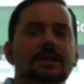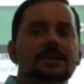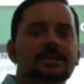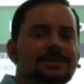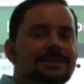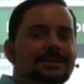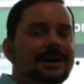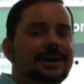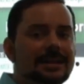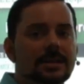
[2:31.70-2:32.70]
study
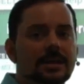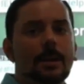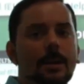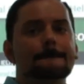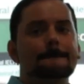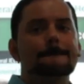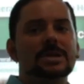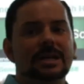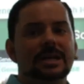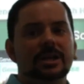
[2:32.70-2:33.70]

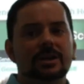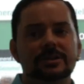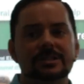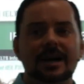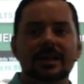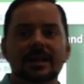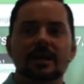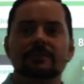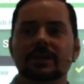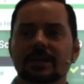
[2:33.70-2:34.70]
materials. Hi, lovely
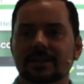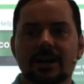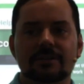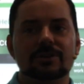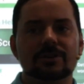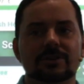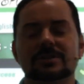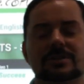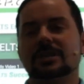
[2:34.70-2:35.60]
Yadav. Good to see you in